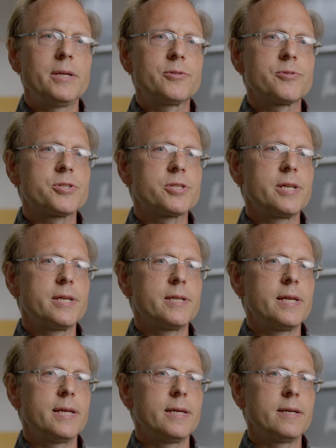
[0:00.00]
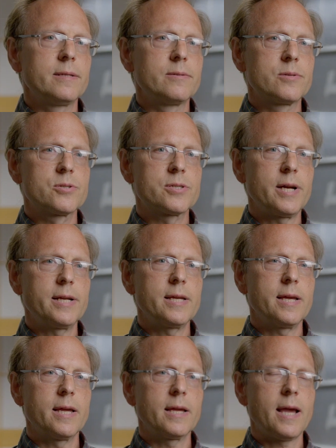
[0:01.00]
interested in
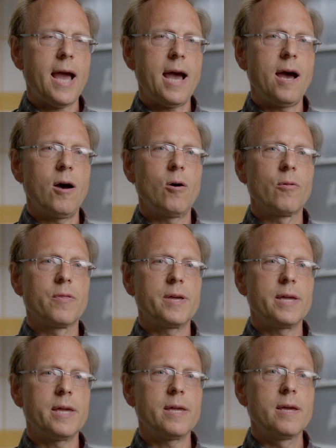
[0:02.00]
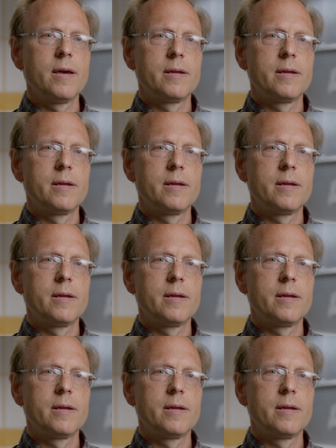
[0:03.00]
studying how the